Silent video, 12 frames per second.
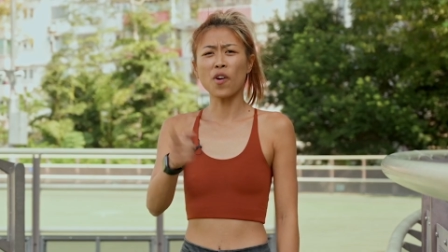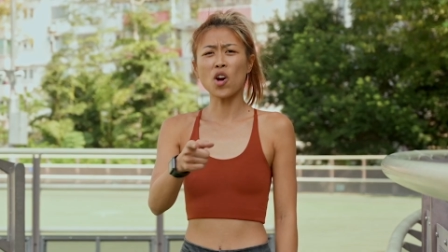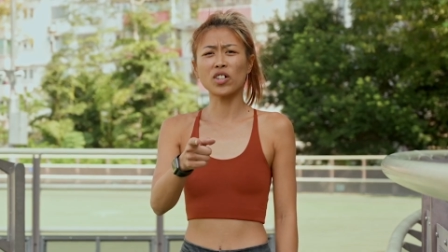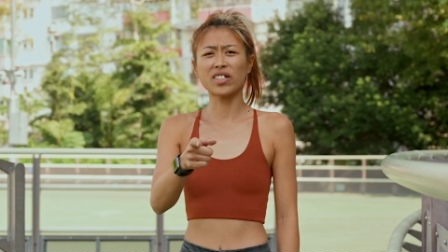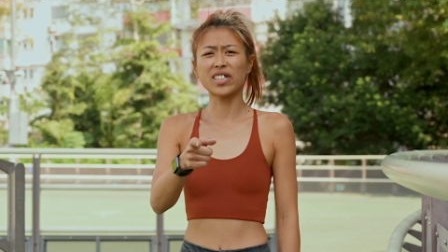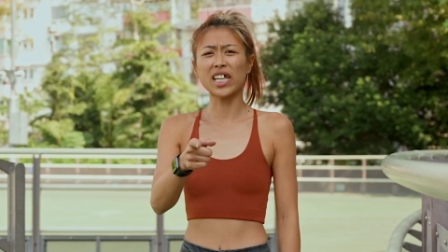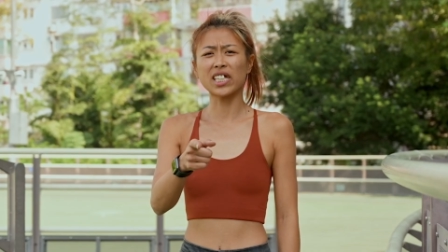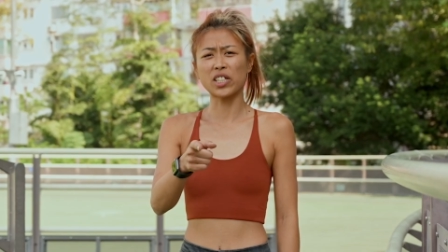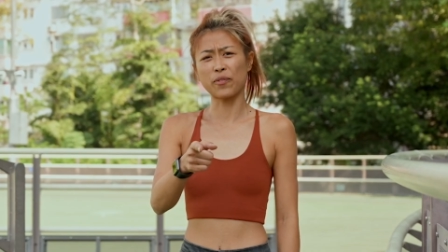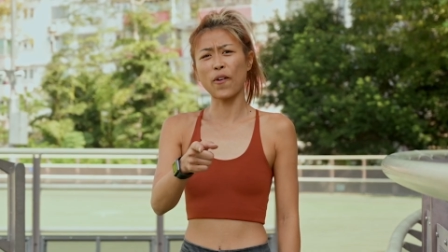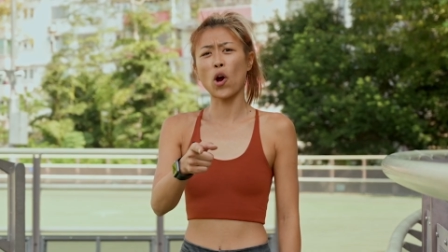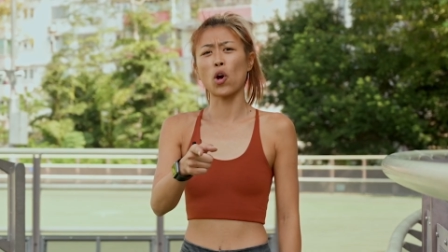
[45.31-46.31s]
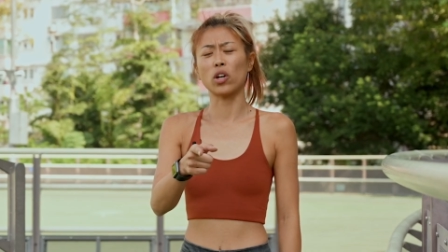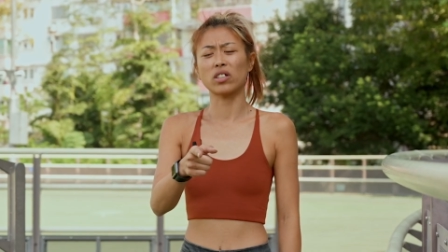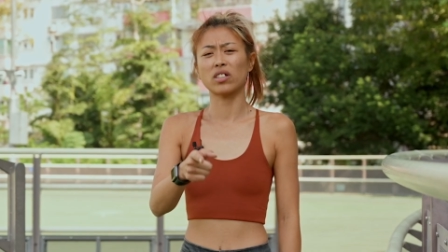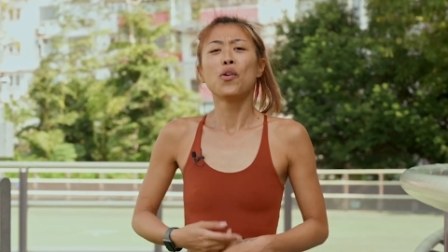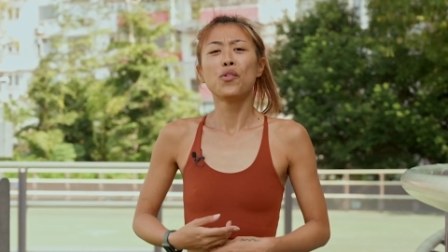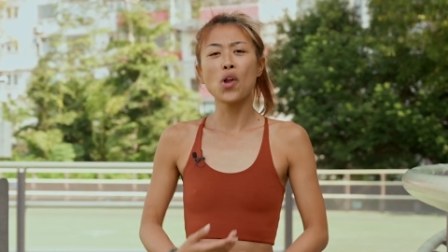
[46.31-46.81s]
First things first,
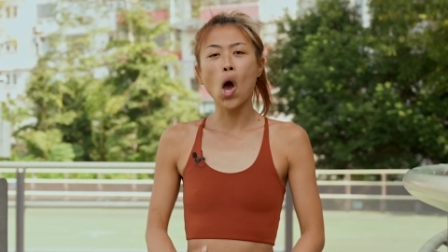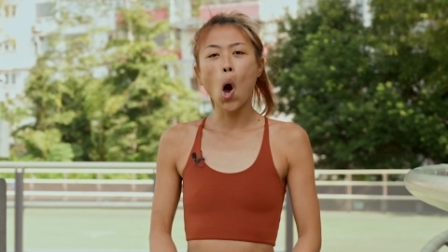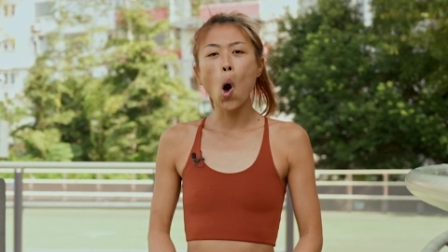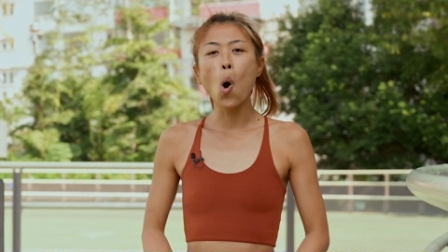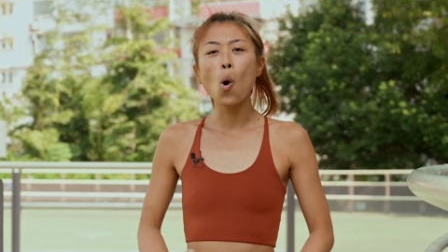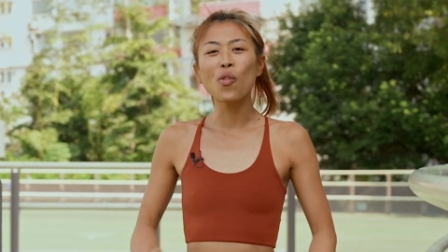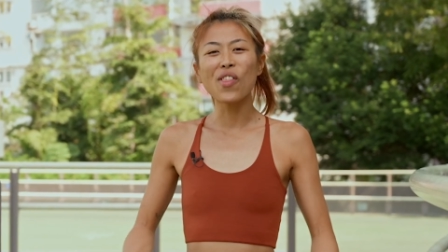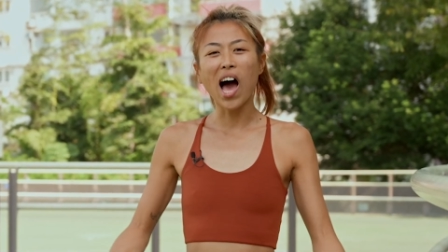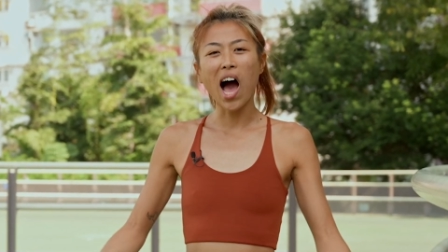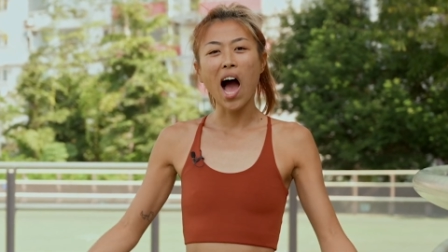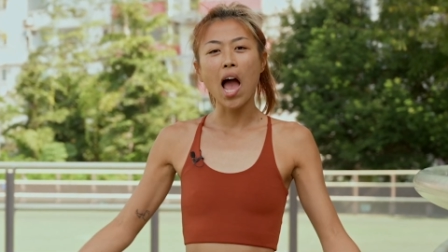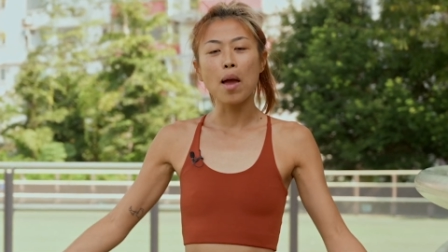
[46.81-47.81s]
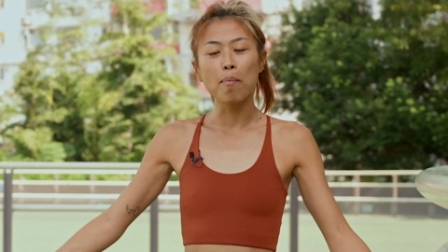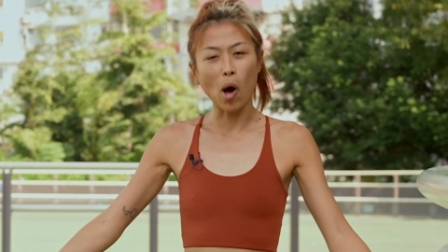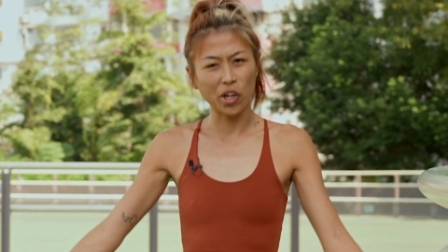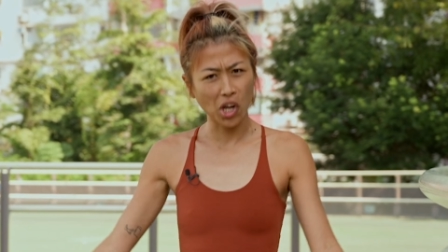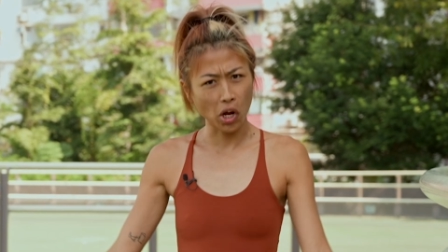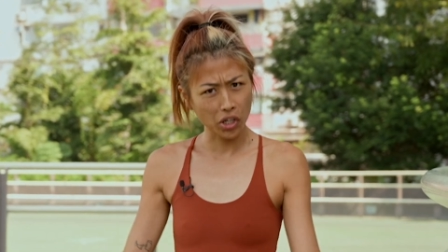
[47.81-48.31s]
know thy
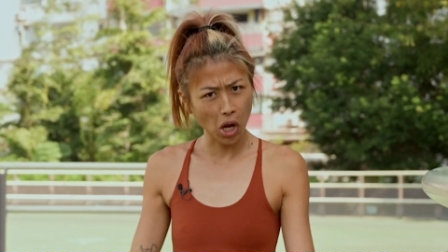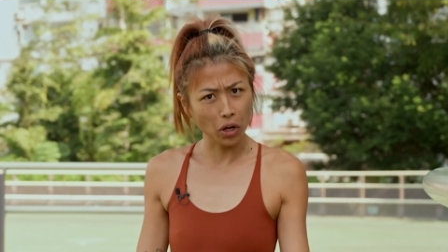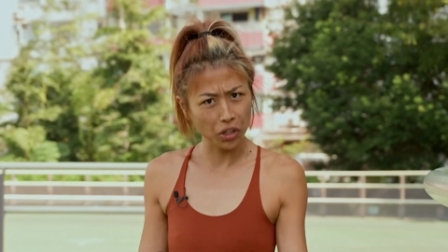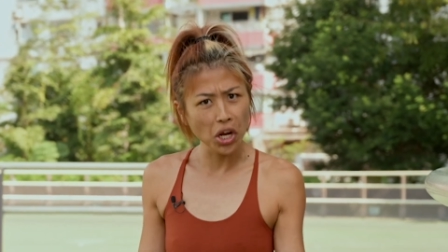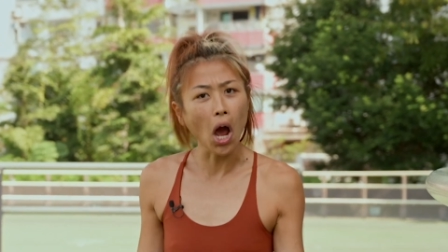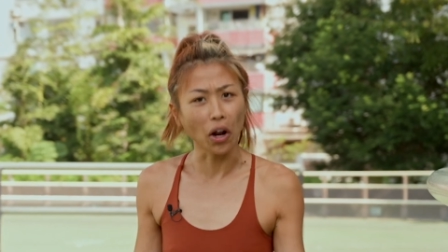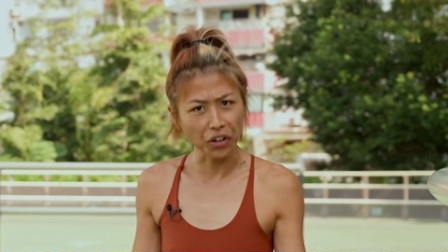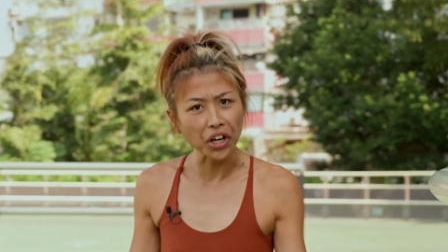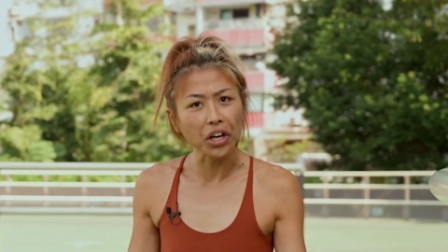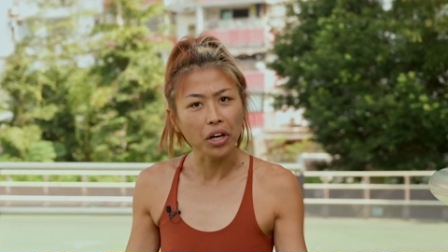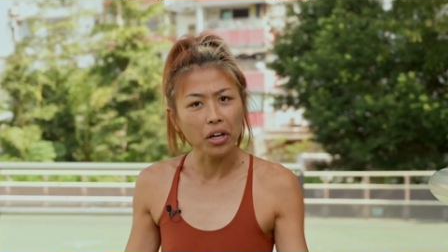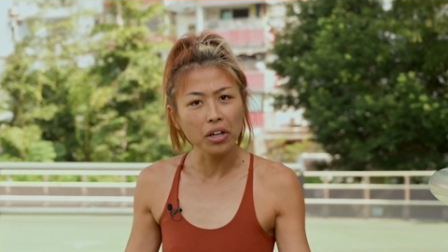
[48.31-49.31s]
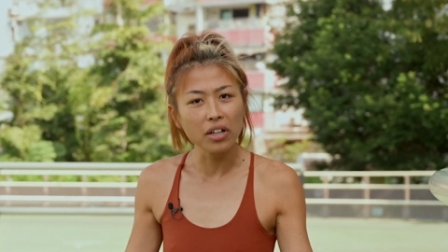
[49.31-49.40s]
body, yada, yada, yada.